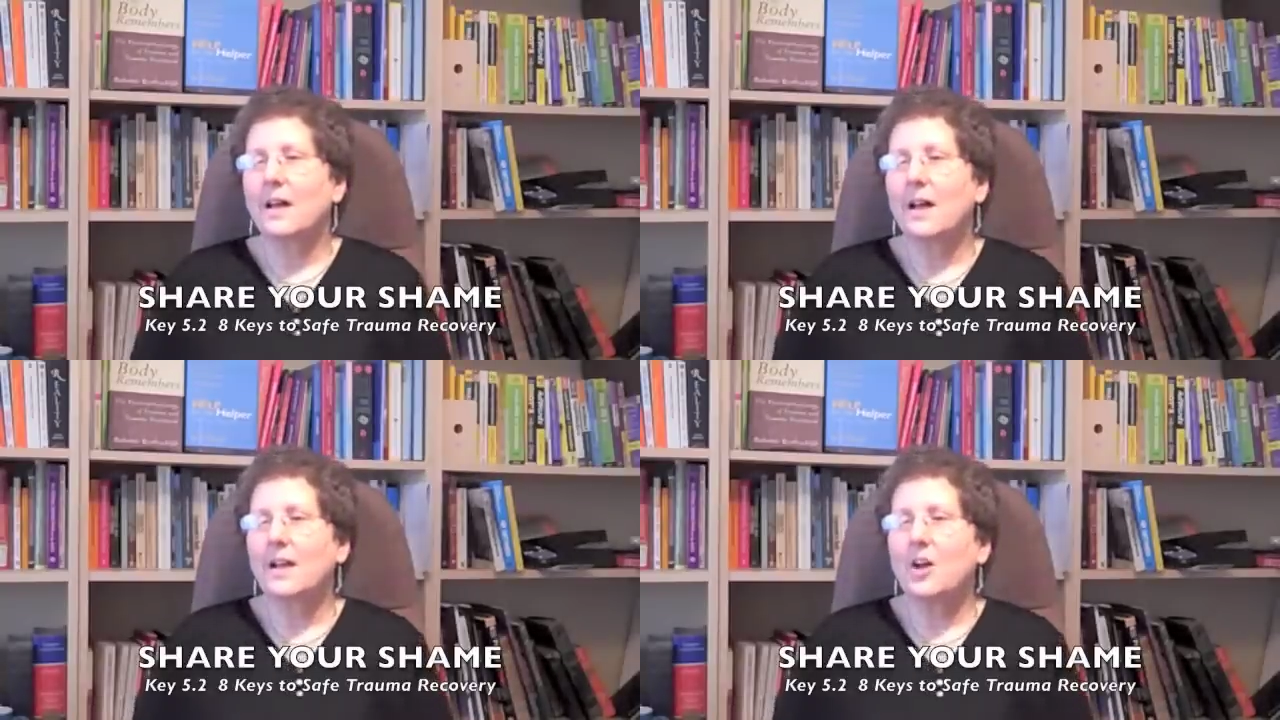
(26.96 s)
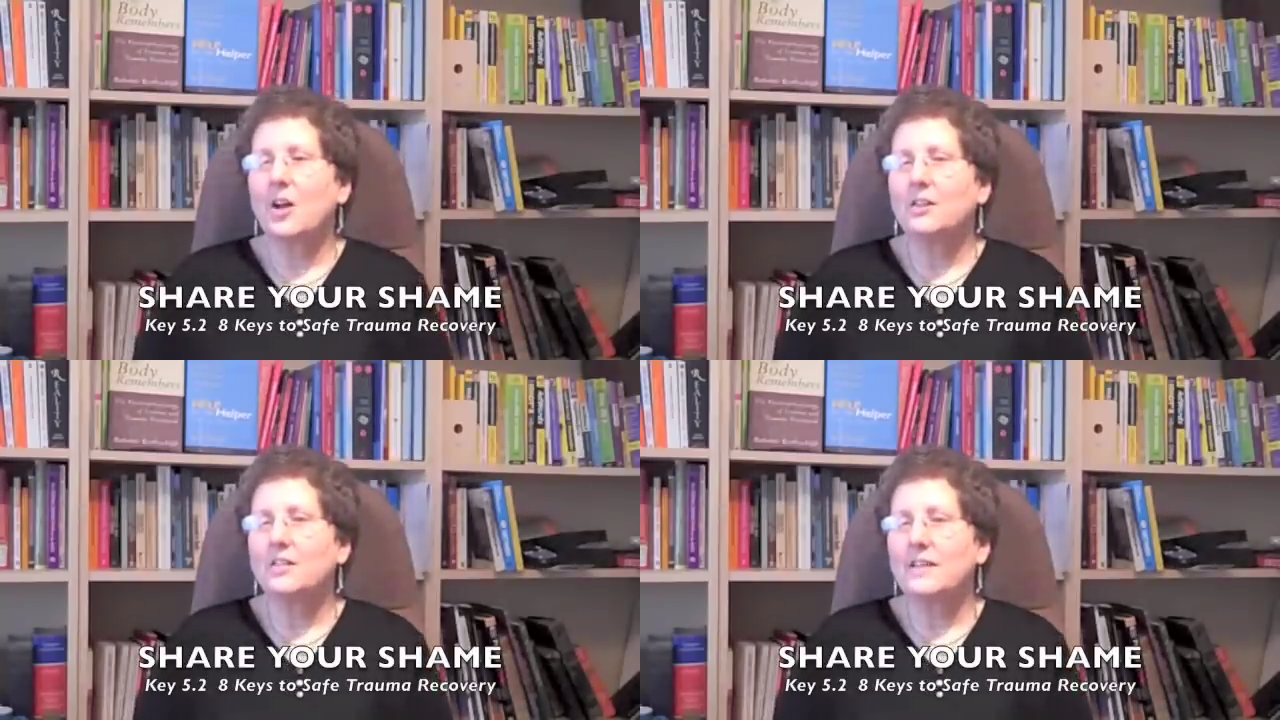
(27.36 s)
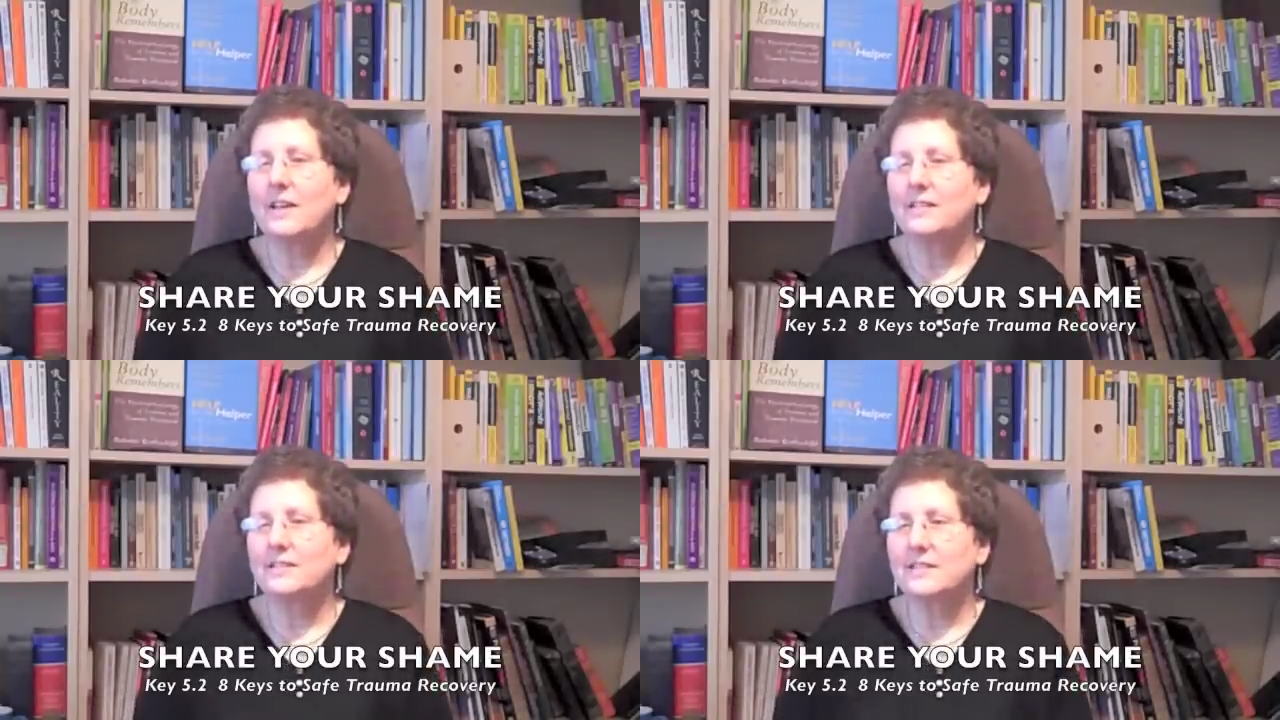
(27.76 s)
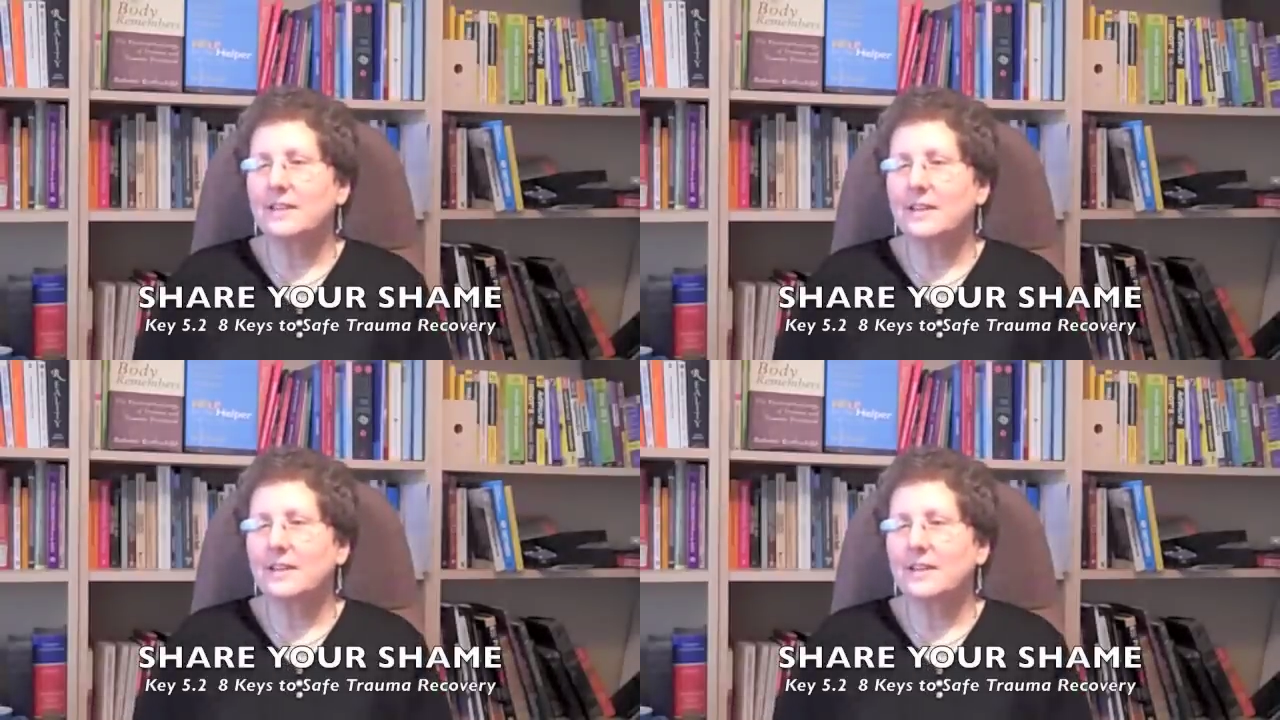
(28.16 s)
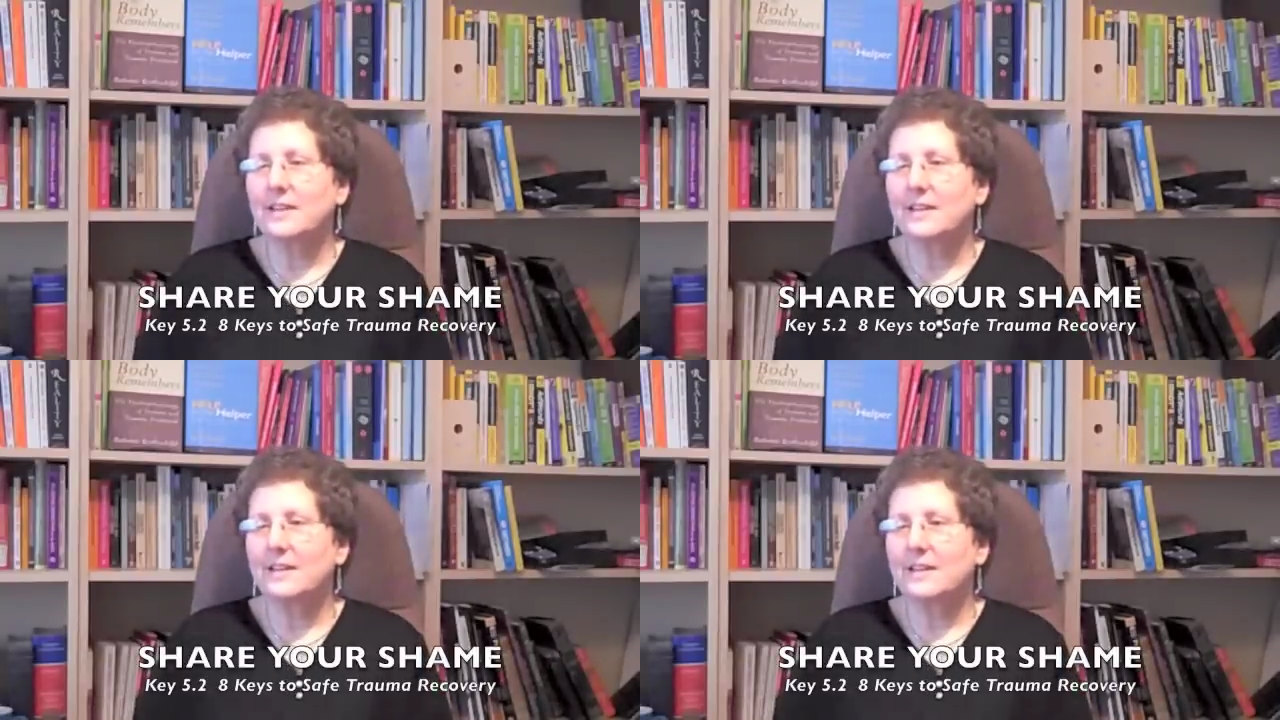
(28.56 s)
I called that,
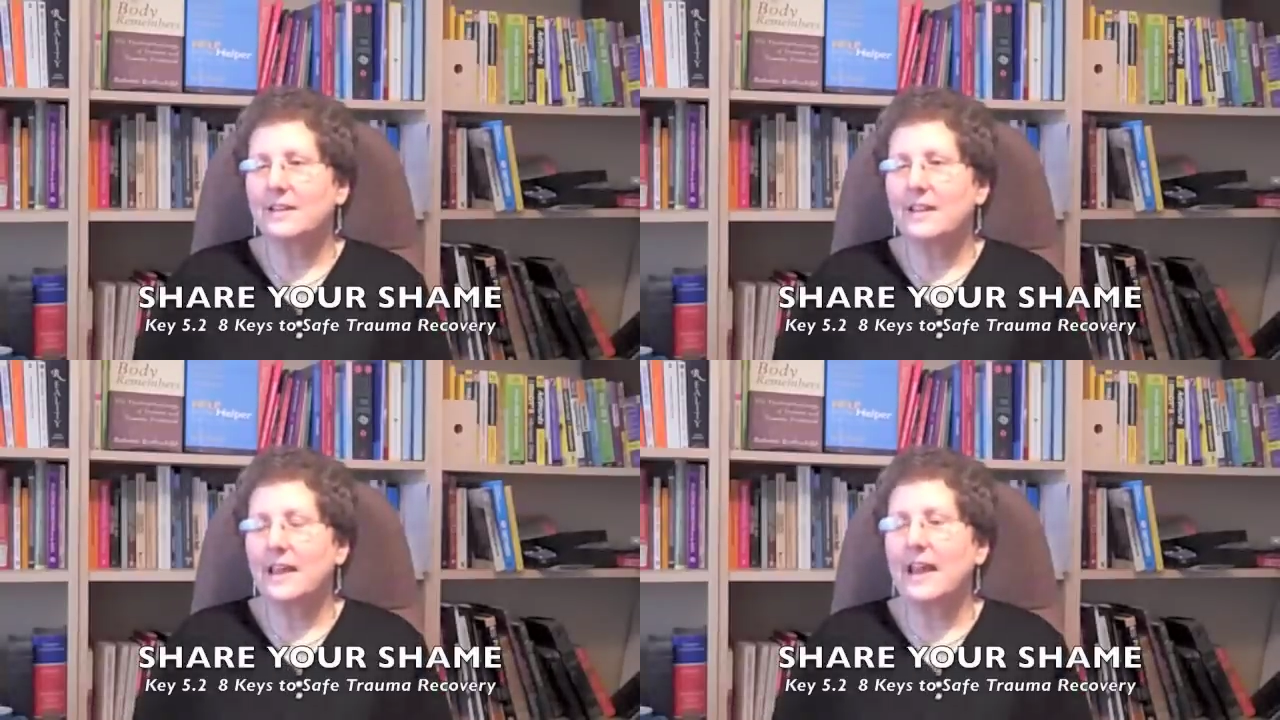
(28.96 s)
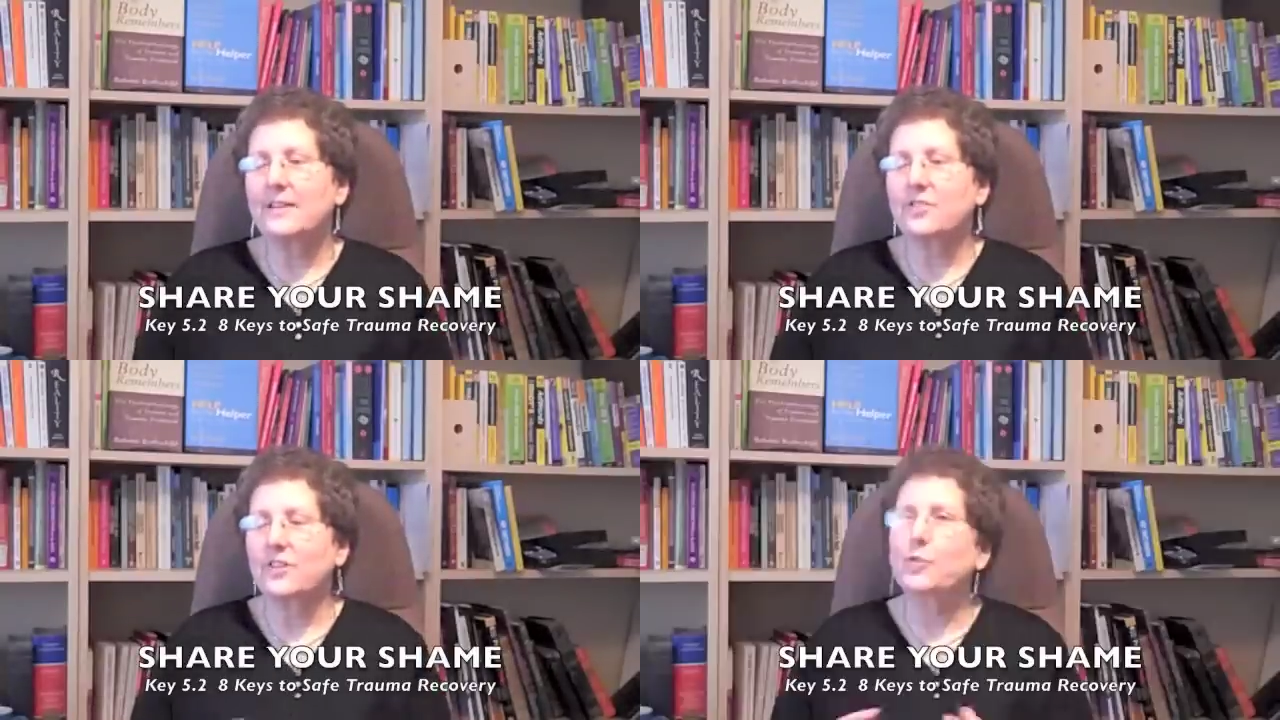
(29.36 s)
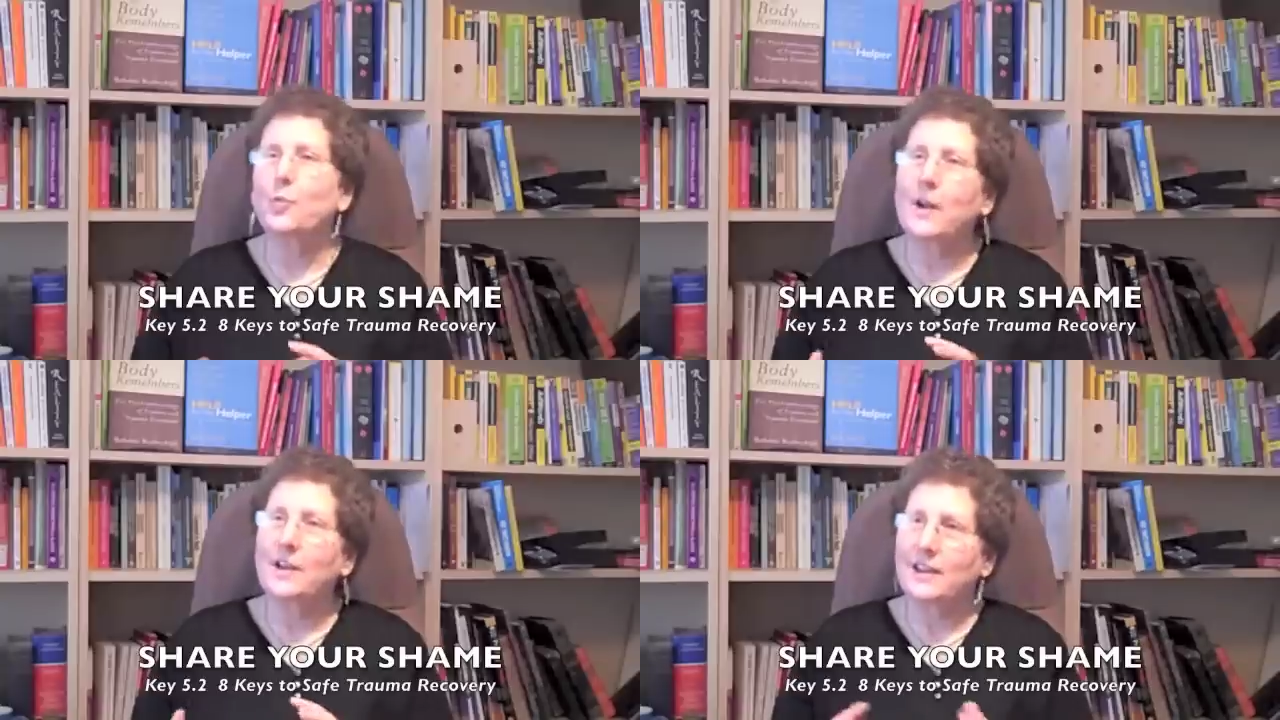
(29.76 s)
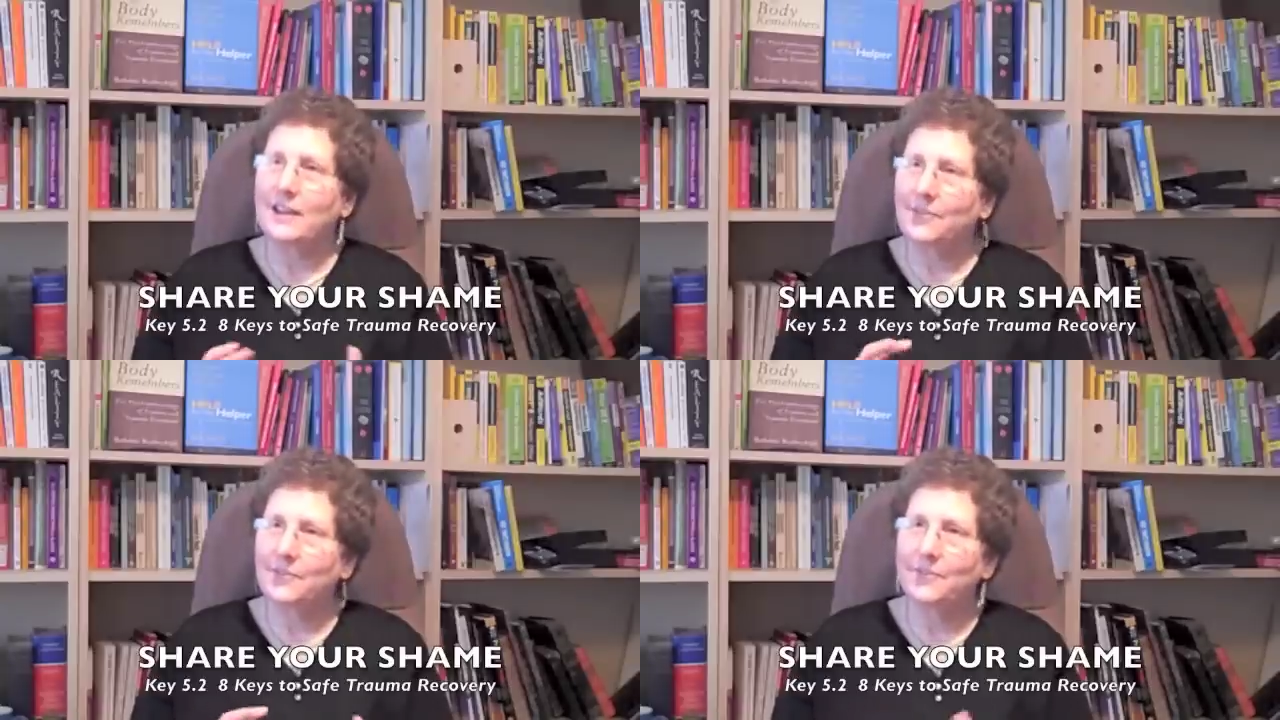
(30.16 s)
actually it's one key,